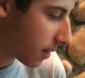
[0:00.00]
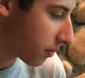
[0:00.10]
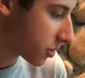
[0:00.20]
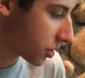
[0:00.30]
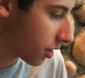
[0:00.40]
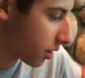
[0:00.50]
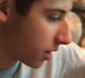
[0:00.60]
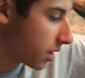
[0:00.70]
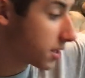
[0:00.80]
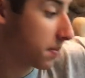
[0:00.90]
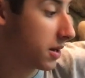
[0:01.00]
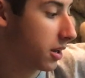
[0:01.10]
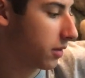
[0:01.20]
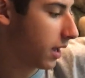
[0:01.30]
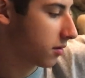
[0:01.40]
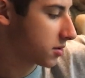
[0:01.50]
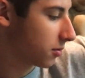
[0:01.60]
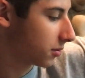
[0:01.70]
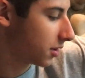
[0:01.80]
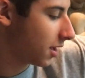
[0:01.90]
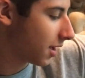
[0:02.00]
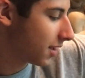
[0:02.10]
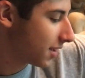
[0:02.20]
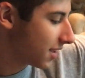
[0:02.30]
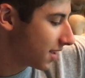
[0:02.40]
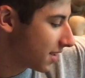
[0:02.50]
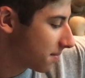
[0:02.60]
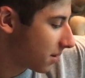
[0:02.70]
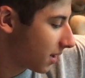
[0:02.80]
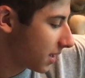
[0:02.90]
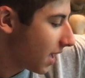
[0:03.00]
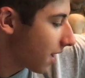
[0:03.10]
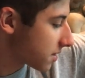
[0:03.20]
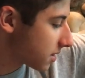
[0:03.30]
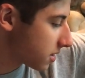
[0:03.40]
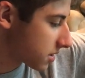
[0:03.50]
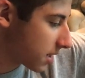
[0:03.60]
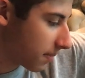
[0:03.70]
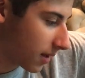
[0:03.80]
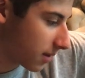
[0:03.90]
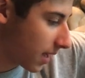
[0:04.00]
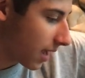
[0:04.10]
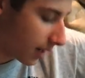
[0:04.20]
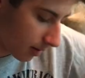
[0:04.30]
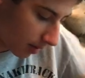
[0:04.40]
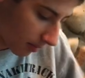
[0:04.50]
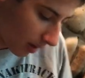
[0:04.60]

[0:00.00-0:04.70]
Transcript: temperature, depending on the household. But yeah, so you just keep it at that, and then